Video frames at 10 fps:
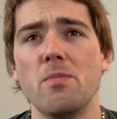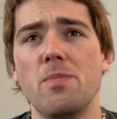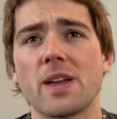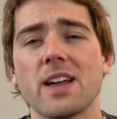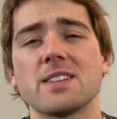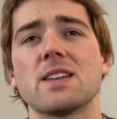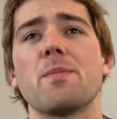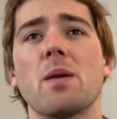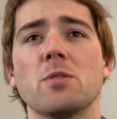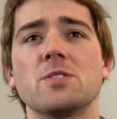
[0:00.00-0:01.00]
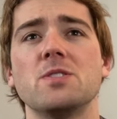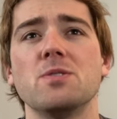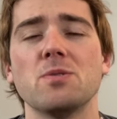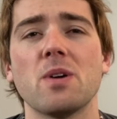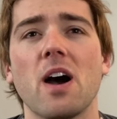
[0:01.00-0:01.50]
Because I'm able
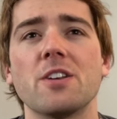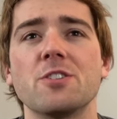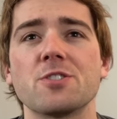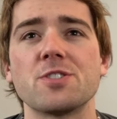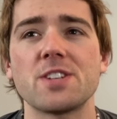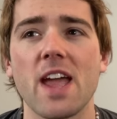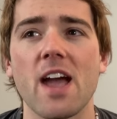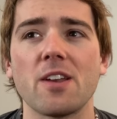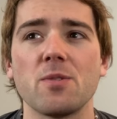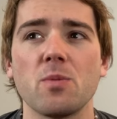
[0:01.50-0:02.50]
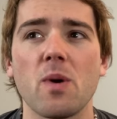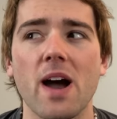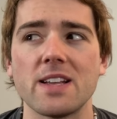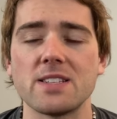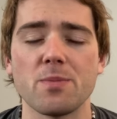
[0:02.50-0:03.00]
to understand
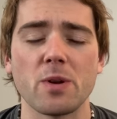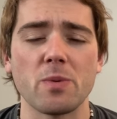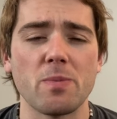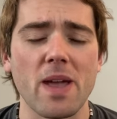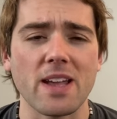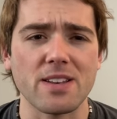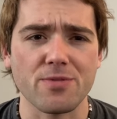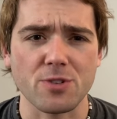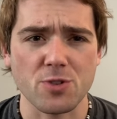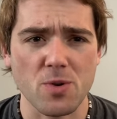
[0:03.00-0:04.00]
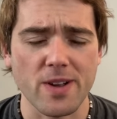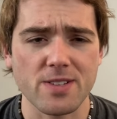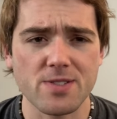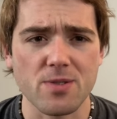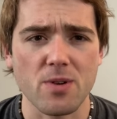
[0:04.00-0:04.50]
why someone would make a different
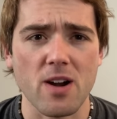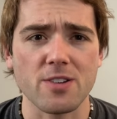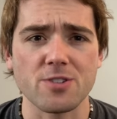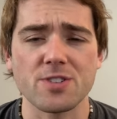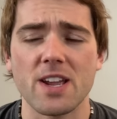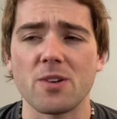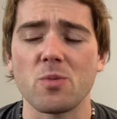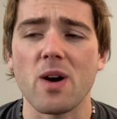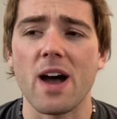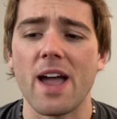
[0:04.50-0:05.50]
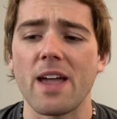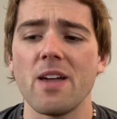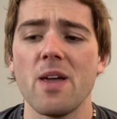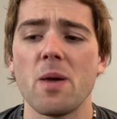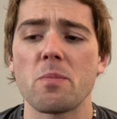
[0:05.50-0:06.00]
choice or understand why
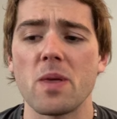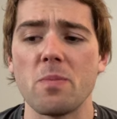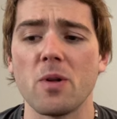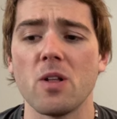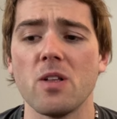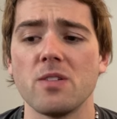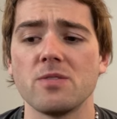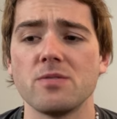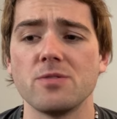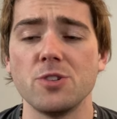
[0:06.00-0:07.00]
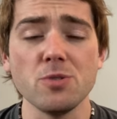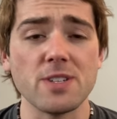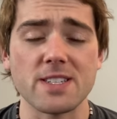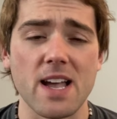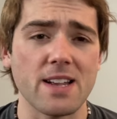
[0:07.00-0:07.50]
people do
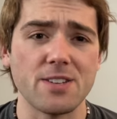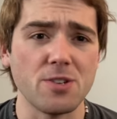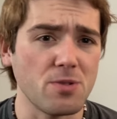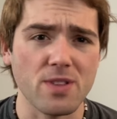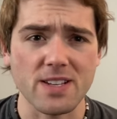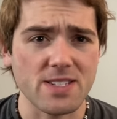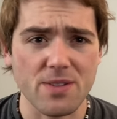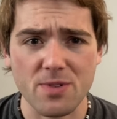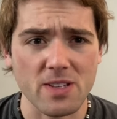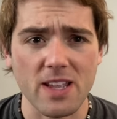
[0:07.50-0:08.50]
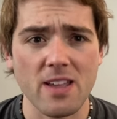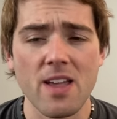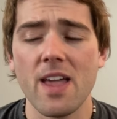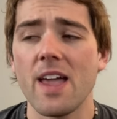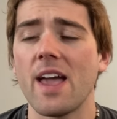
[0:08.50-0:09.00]
decide to do things differently.
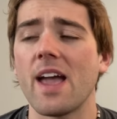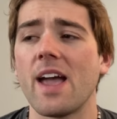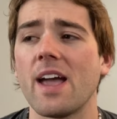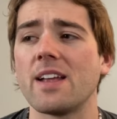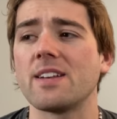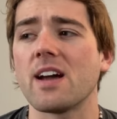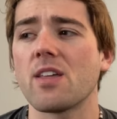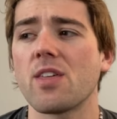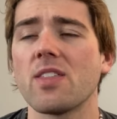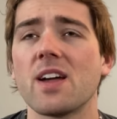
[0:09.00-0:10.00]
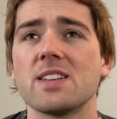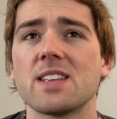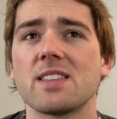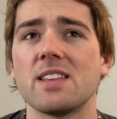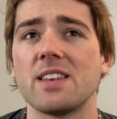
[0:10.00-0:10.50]
And I think that is
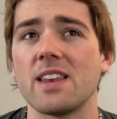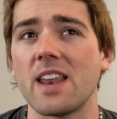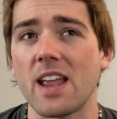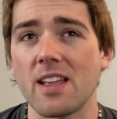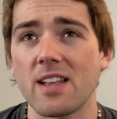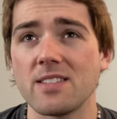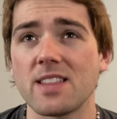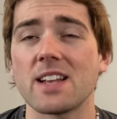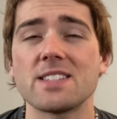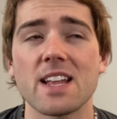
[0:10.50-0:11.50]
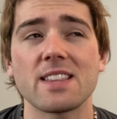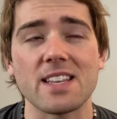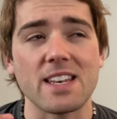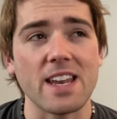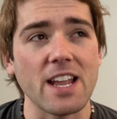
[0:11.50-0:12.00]
at
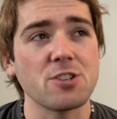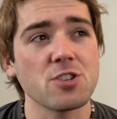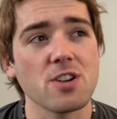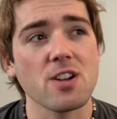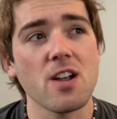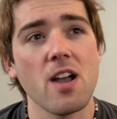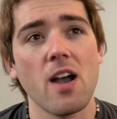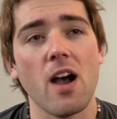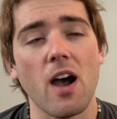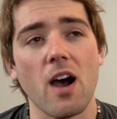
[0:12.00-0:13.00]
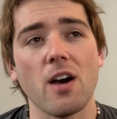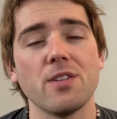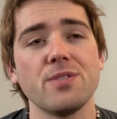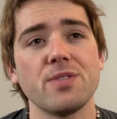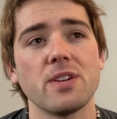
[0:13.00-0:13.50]
the nature
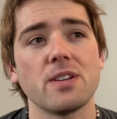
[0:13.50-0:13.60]
of